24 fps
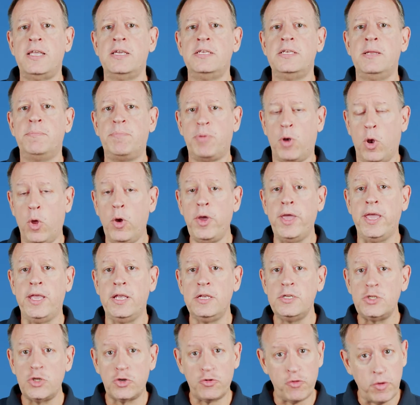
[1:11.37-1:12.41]
and deploying
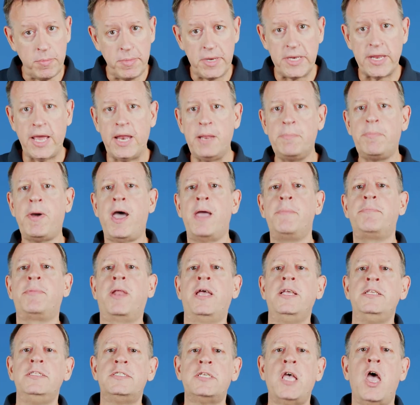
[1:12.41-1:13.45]
streaming data
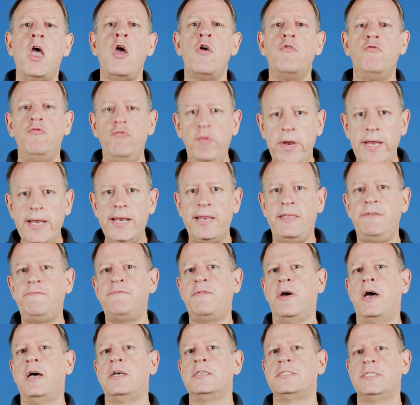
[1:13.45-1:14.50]
pipelines really
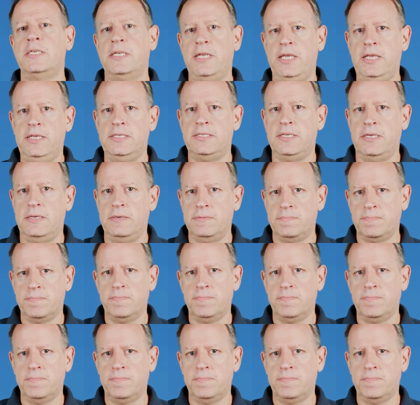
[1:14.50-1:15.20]
fast and easy.